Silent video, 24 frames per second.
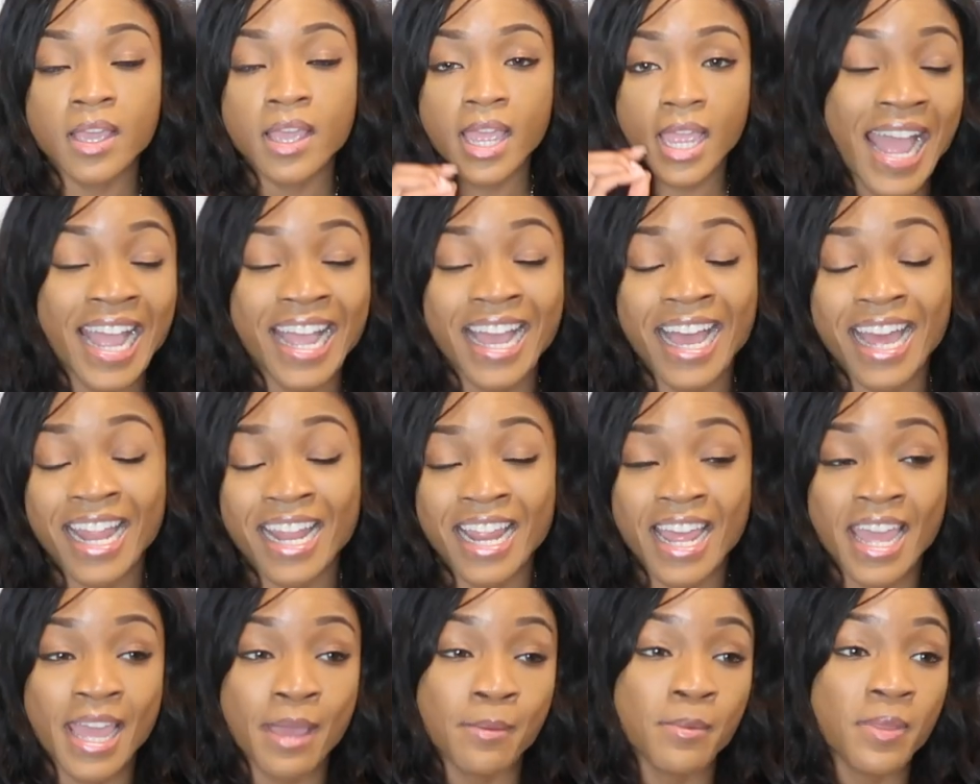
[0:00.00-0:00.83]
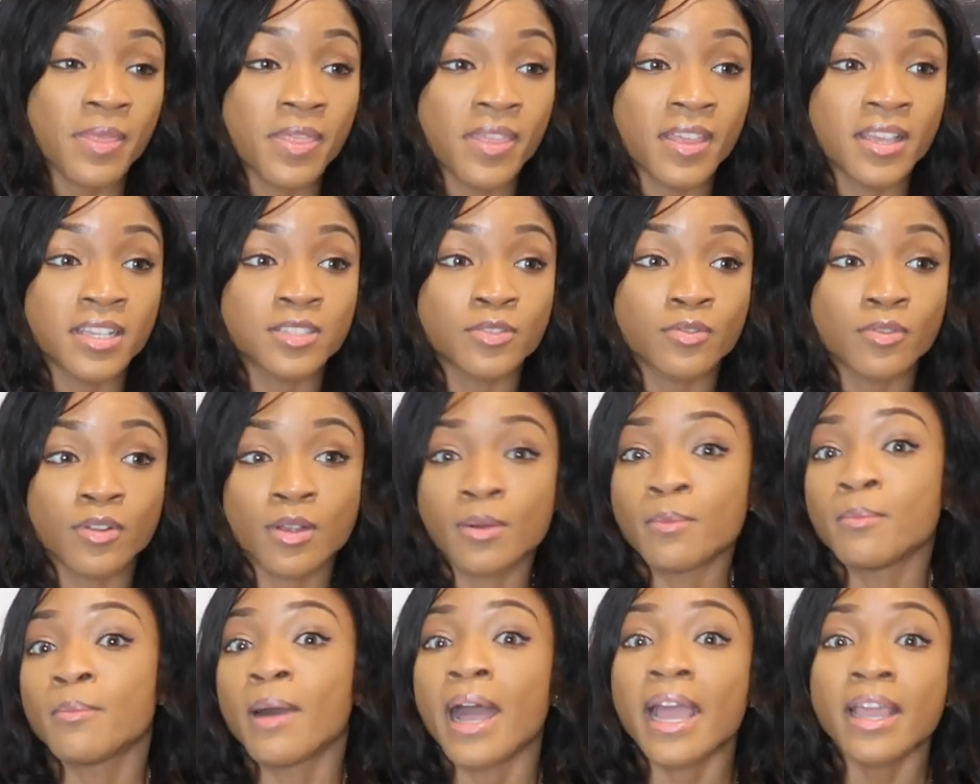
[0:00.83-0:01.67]
I got amethyst
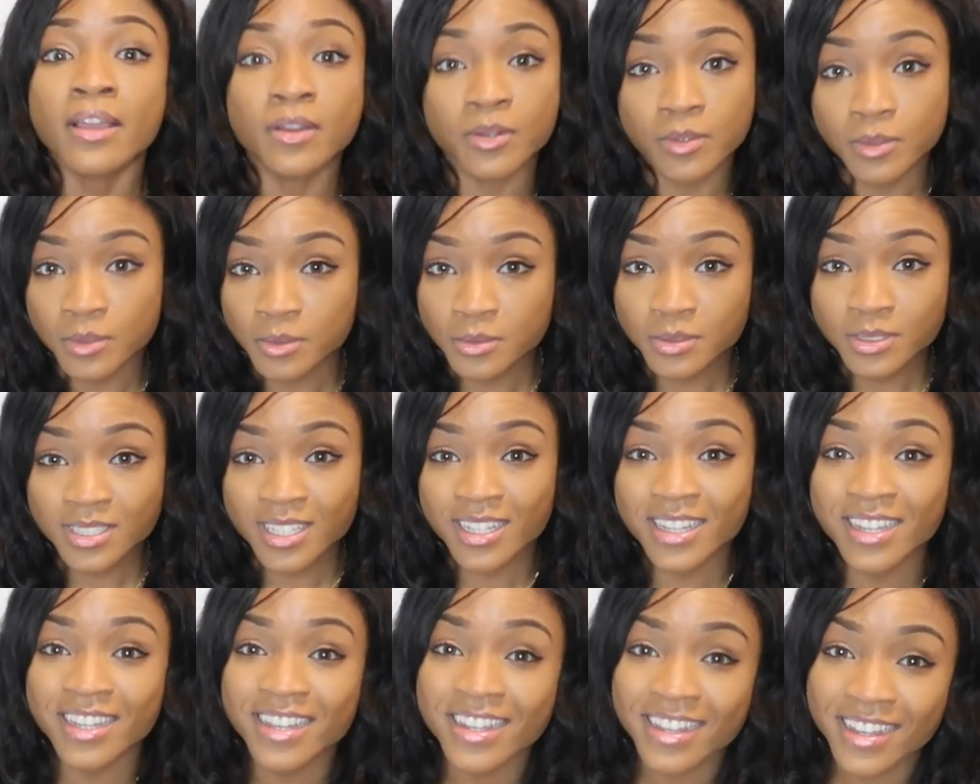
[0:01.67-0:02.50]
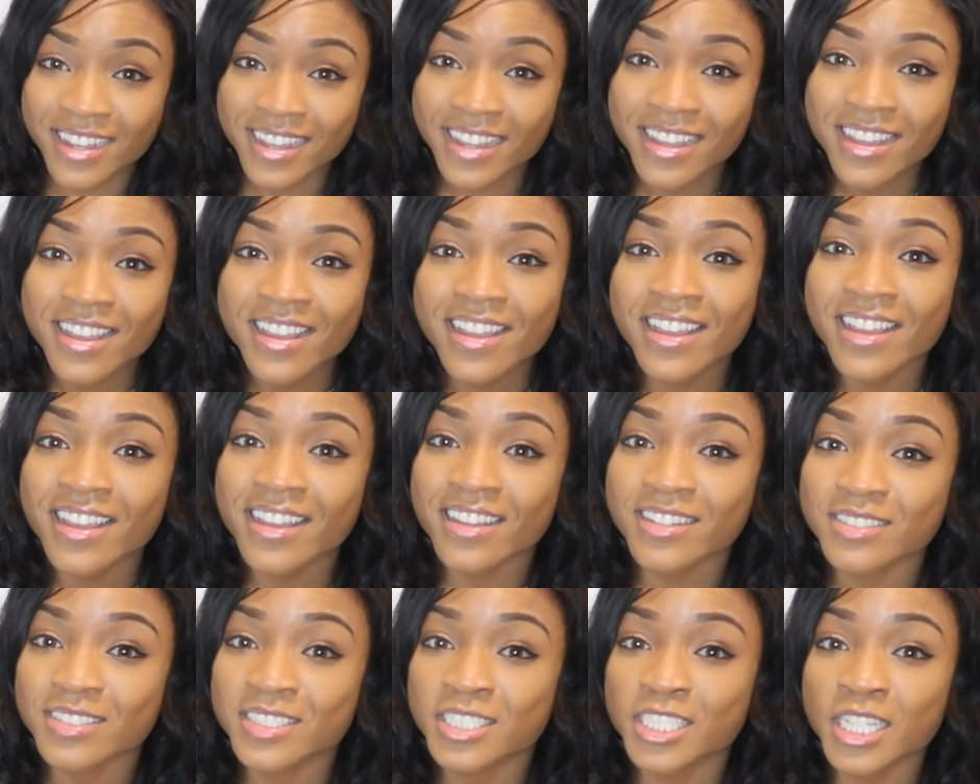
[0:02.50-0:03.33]
from Michael's,
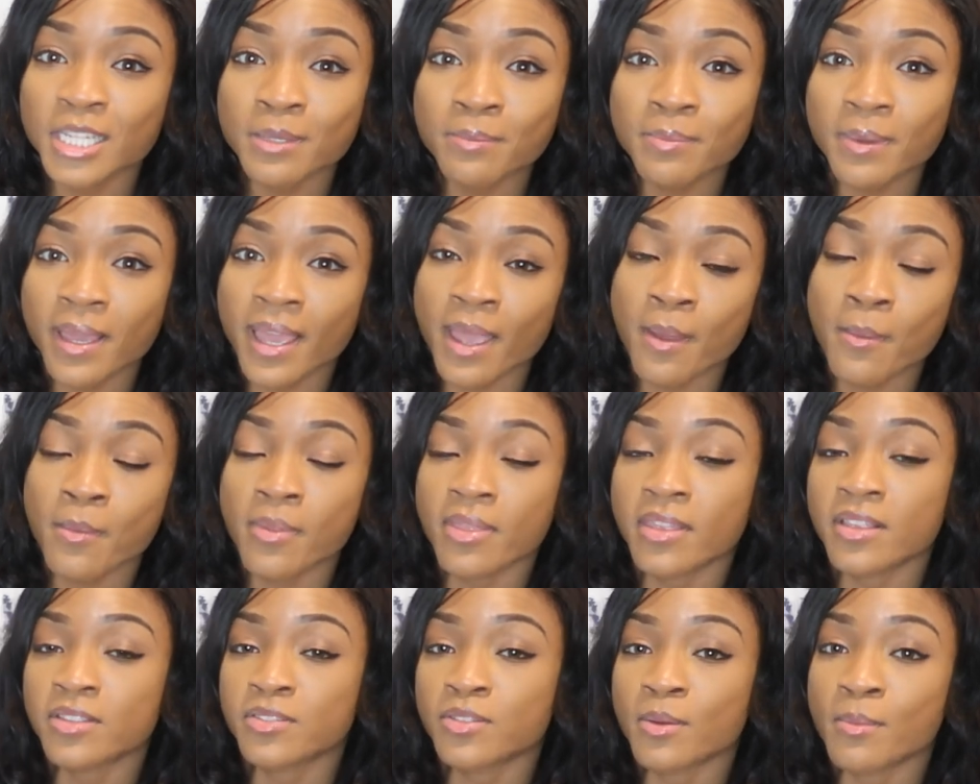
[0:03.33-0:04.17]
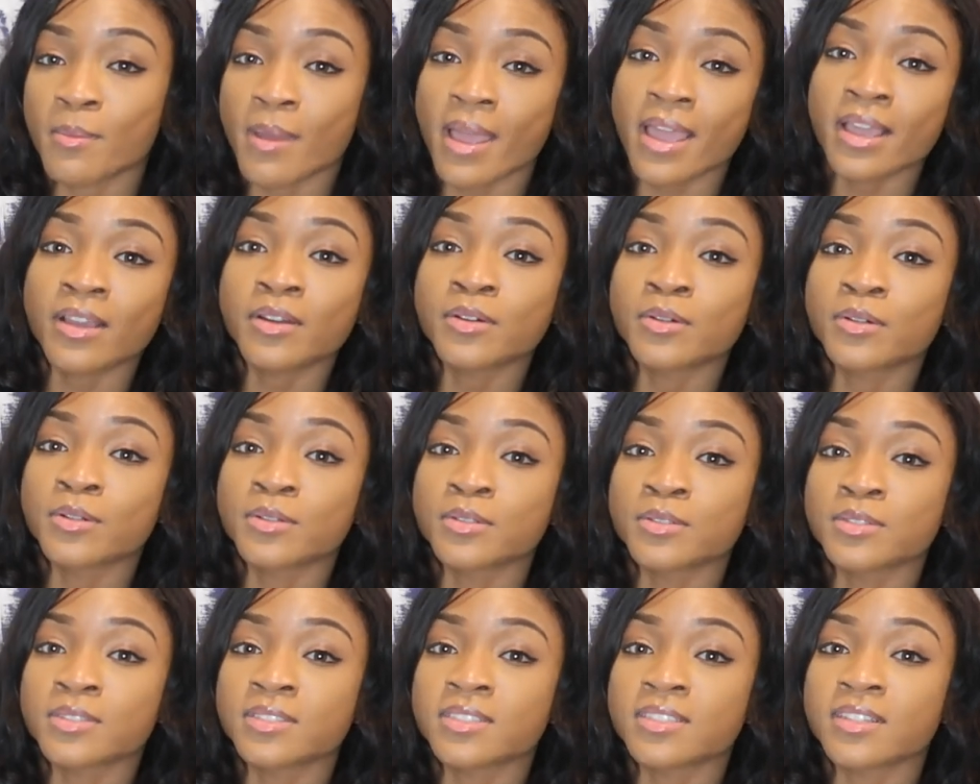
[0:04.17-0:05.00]
cheap amethyst from
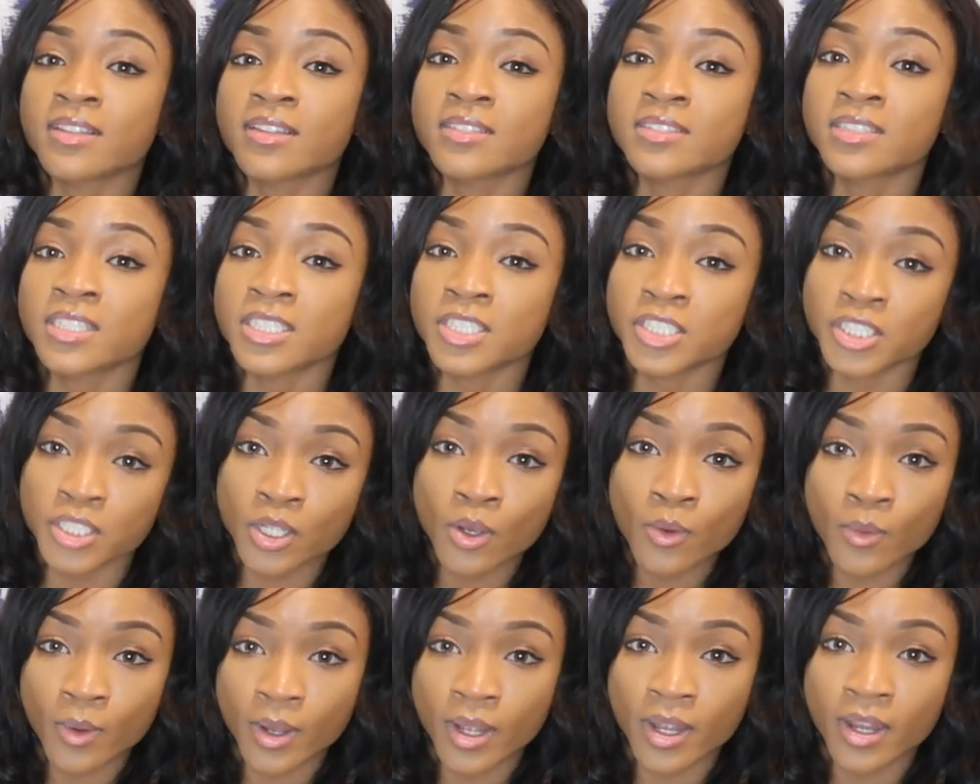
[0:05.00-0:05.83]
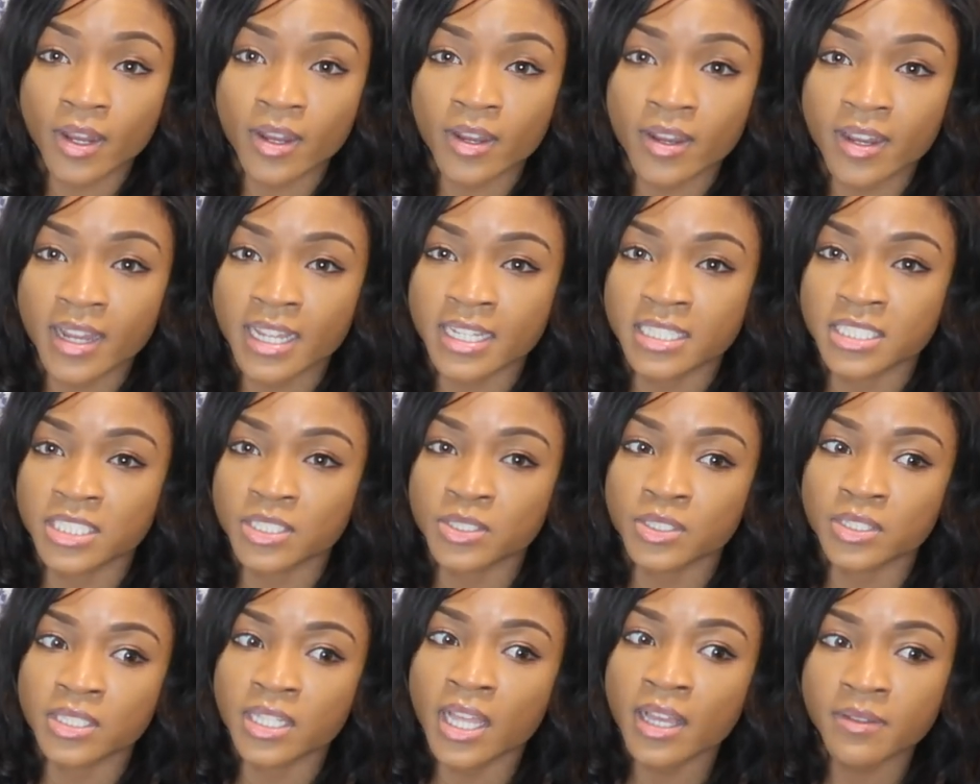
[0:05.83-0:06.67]
Michael's, to show her, and
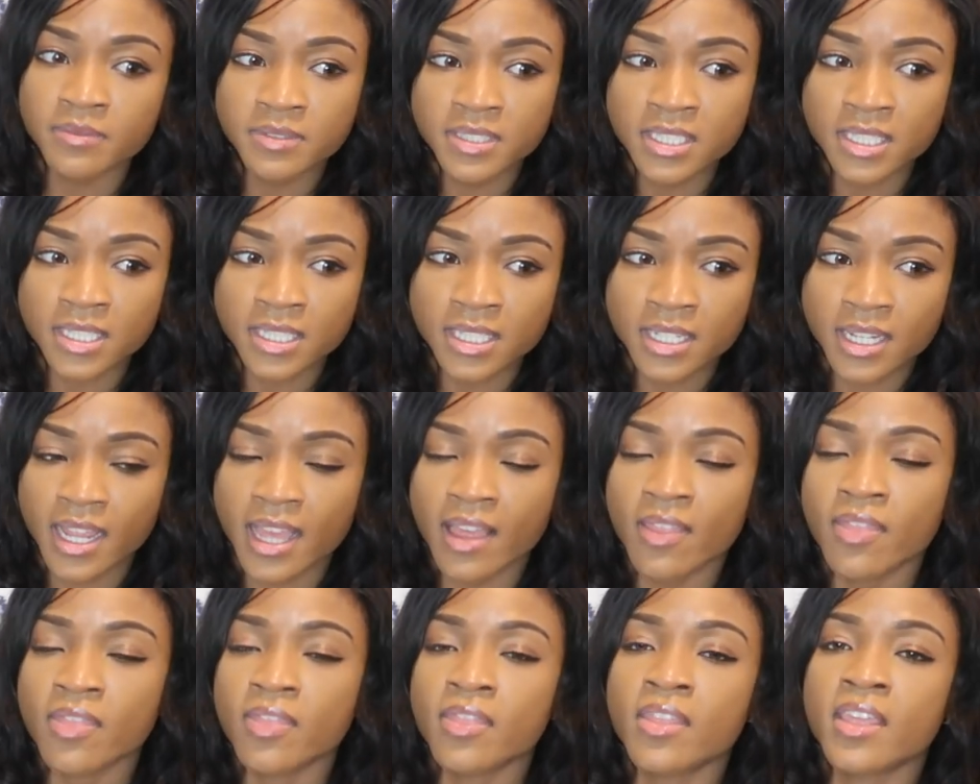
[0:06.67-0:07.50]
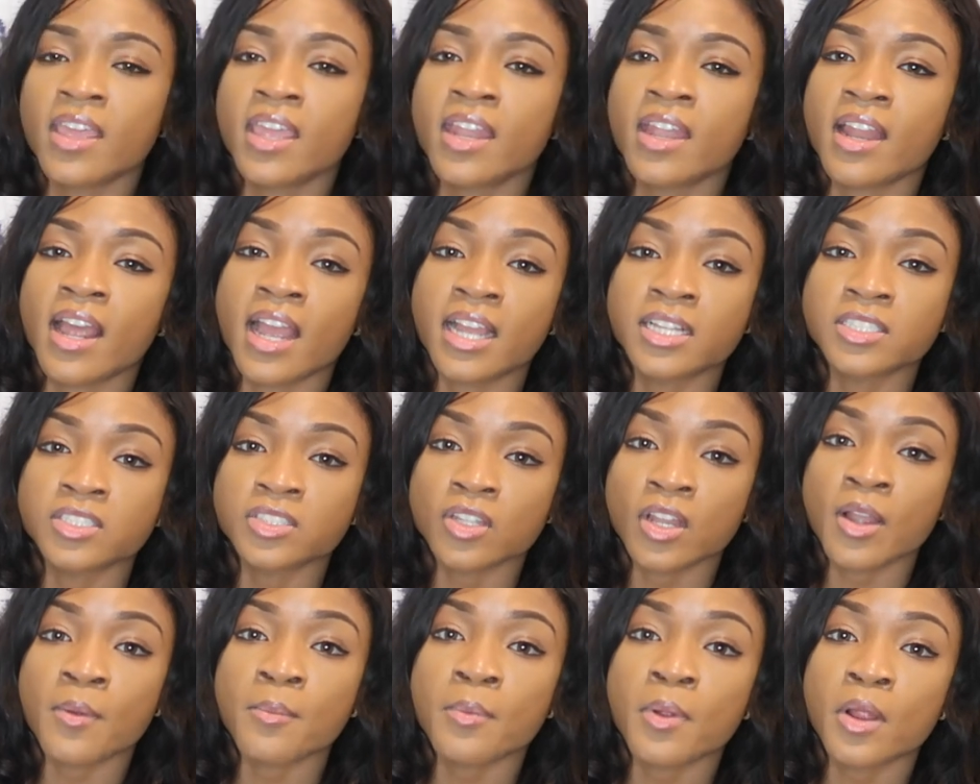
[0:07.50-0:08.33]
she loved it. And then I
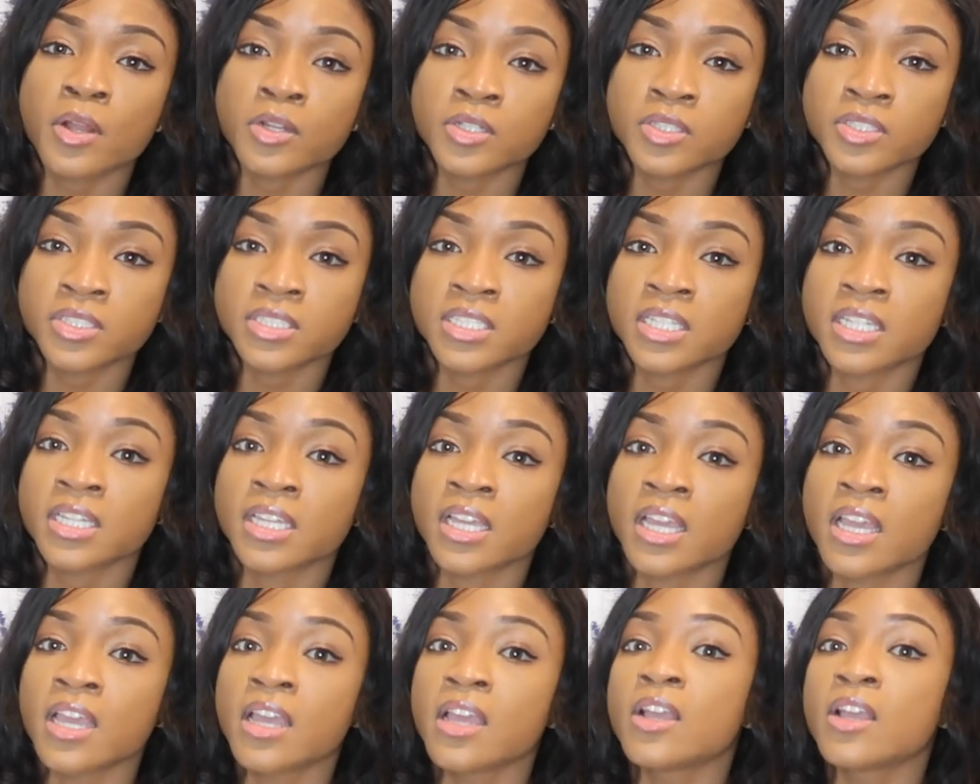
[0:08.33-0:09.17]
started purchasing